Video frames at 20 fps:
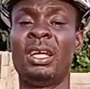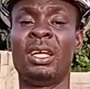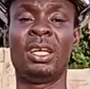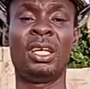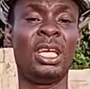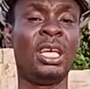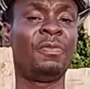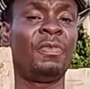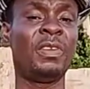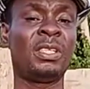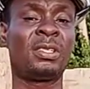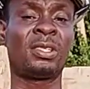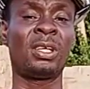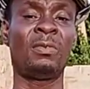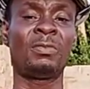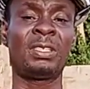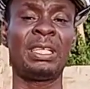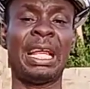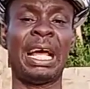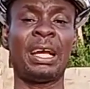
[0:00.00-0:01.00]
If it's
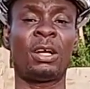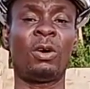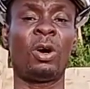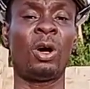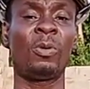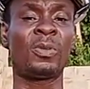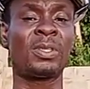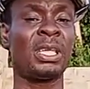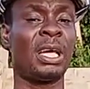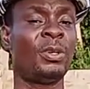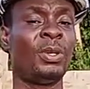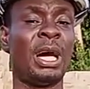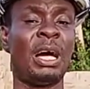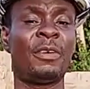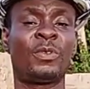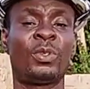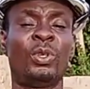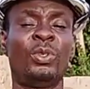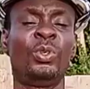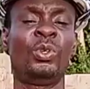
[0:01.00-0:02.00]
something like upstairs, you have
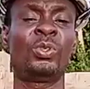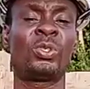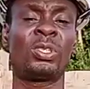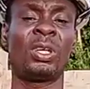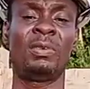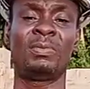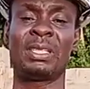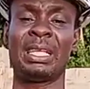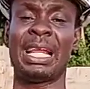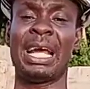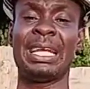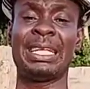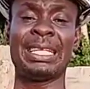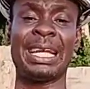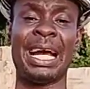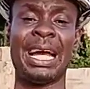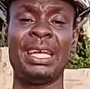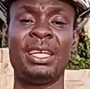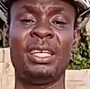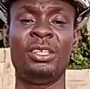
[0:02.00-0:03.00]
to use something like
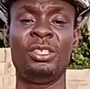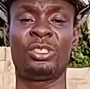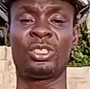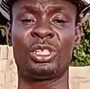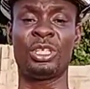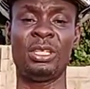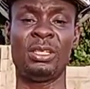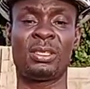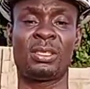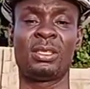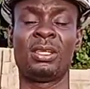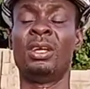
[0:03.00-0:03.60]
9 inches.